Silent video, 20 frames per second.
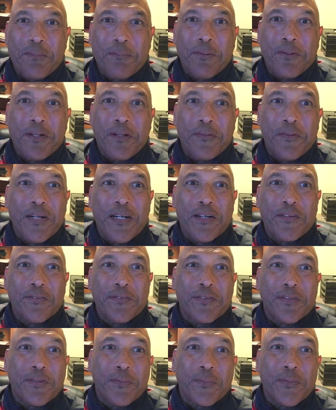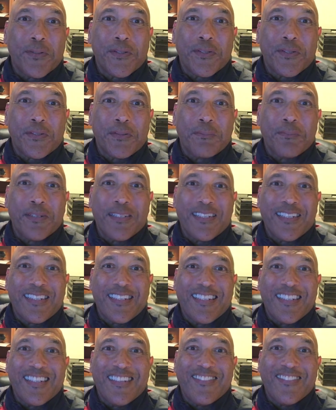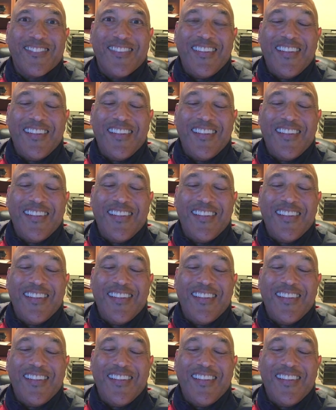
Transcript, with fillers: it pretty well from the world, but uh,